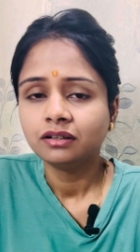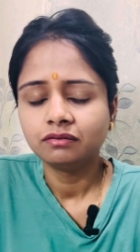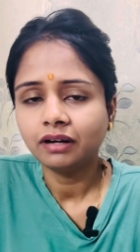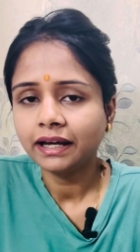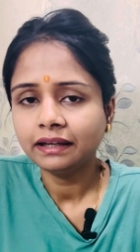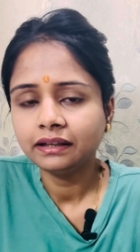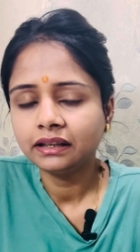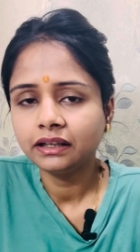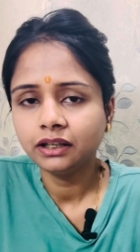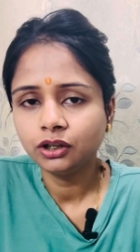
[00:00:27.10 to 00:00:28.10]
why in
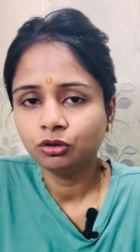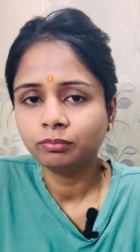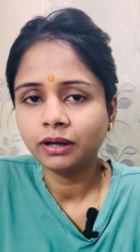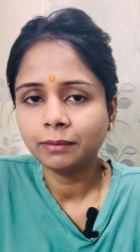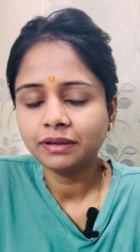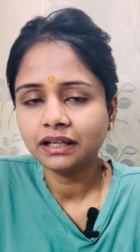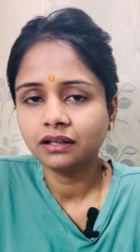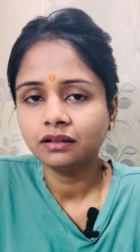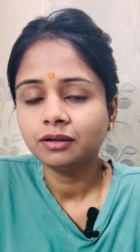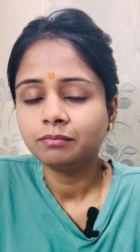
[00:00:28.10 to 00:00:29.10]
the new map here
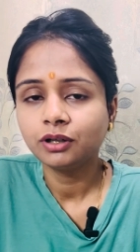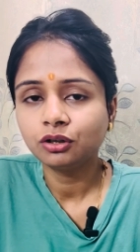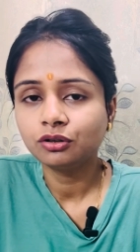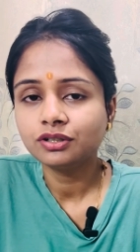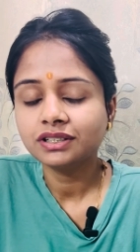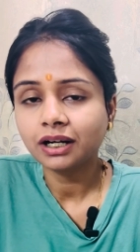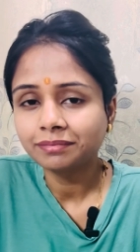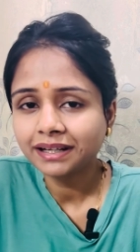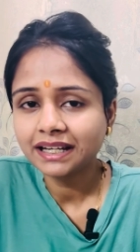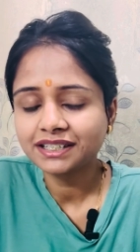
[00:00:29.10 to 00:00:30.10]
because
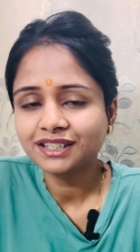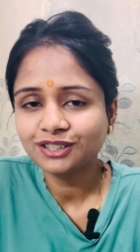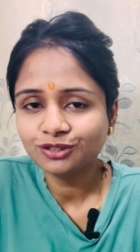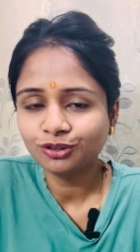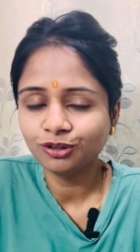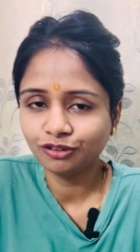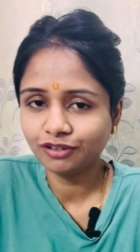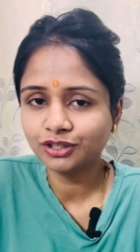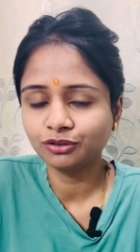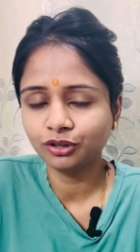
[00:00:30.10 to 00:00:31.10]
updation you
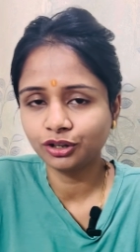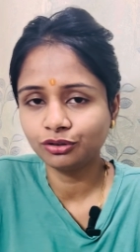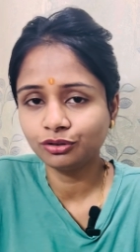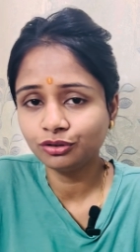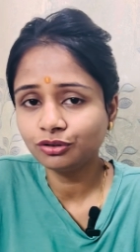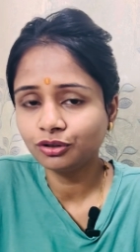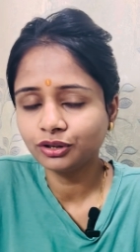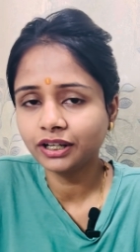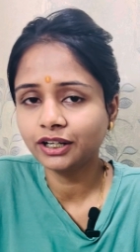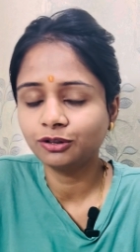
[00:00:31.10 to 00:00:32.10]
always going to do on
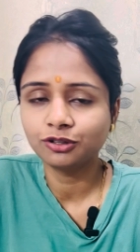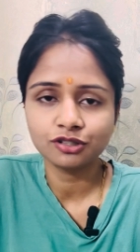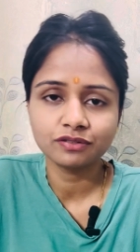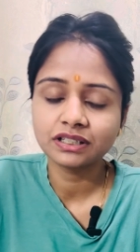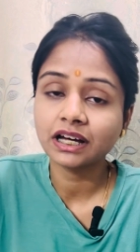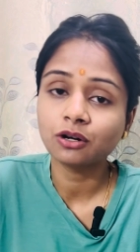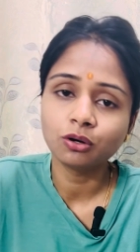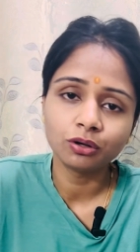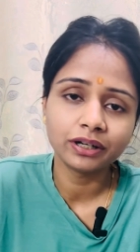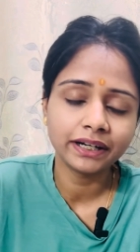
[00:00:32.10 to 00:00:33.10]
the records which are
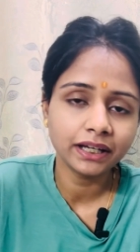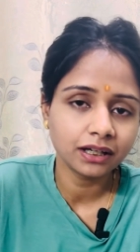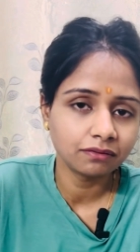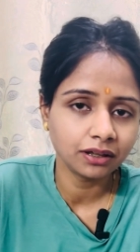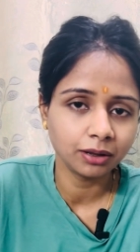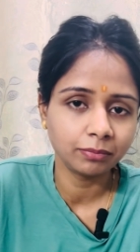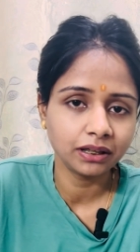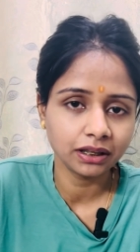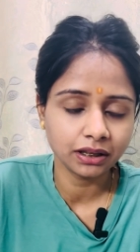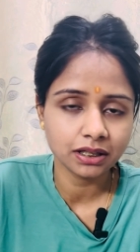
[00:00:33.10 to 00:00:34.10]
already available
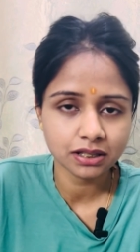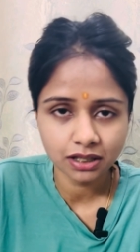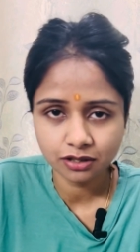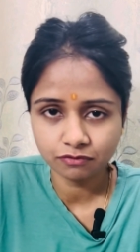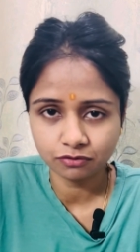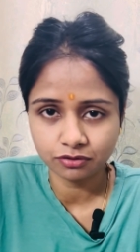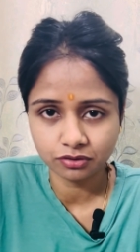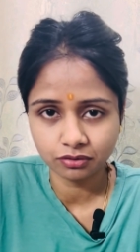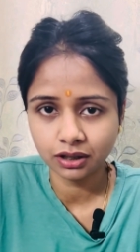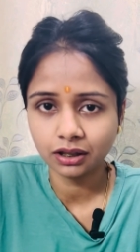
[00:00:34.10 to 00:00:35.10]
in the salesforce
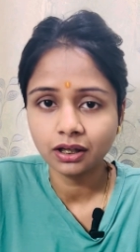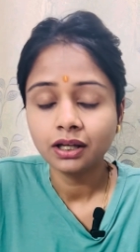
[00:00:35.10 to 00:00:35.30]
okay